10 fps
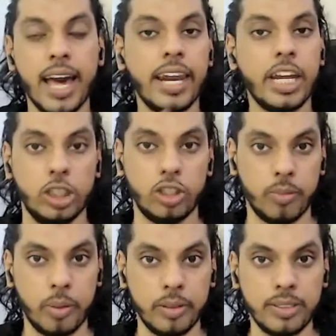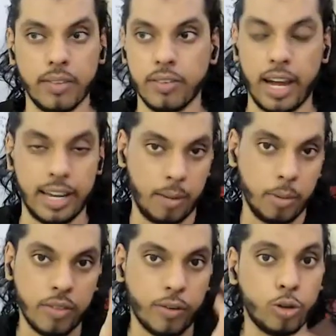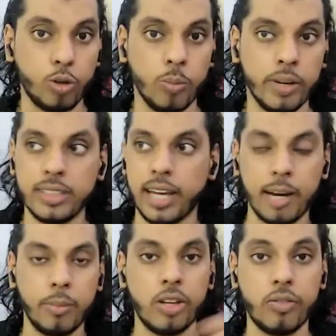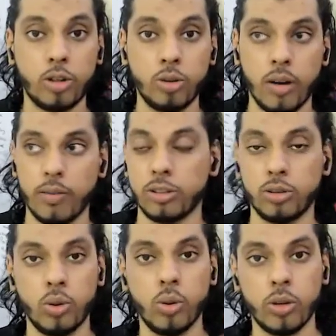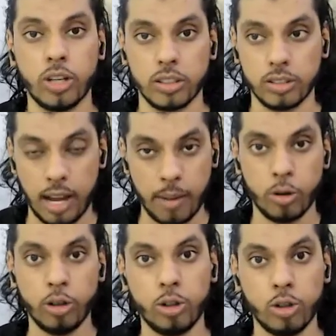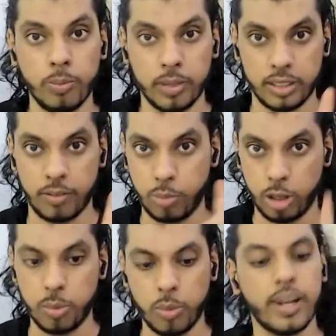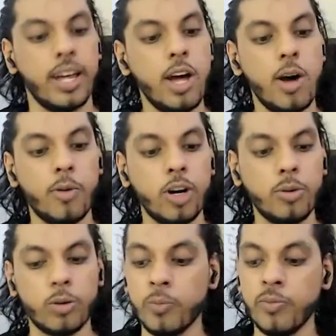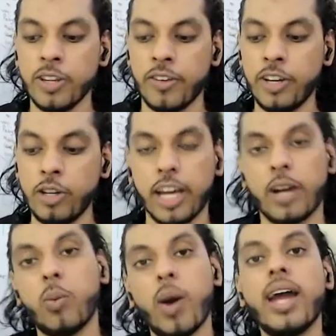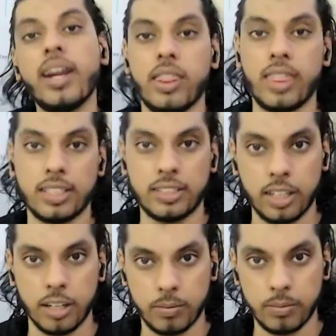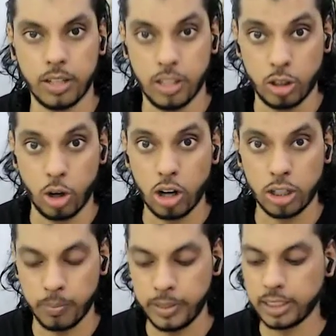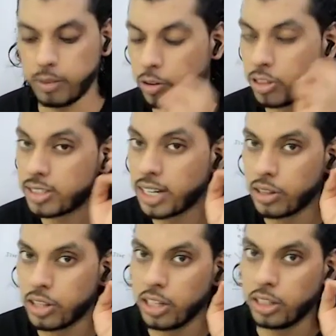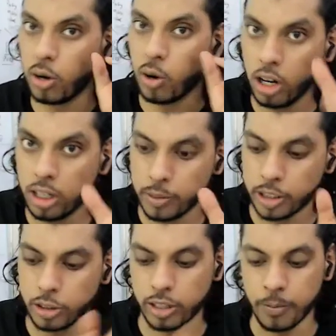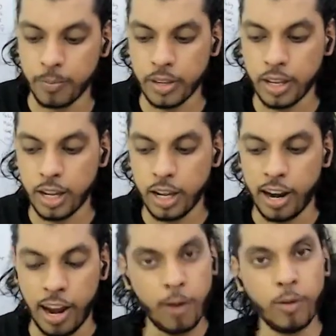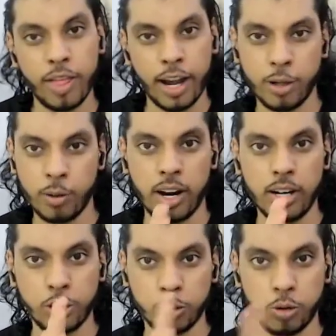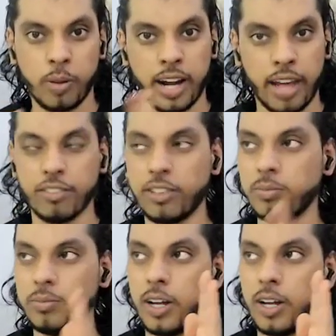and enjoy by myself. I can be there for 2 minutes, I can be there for 2 hours. Who cares? I'm going to do it myself. Point number 1. Point number 2, when you acquire that skill, the long-term basis, when you start thinking the long-term basis, okay, now that you are a scuba diver,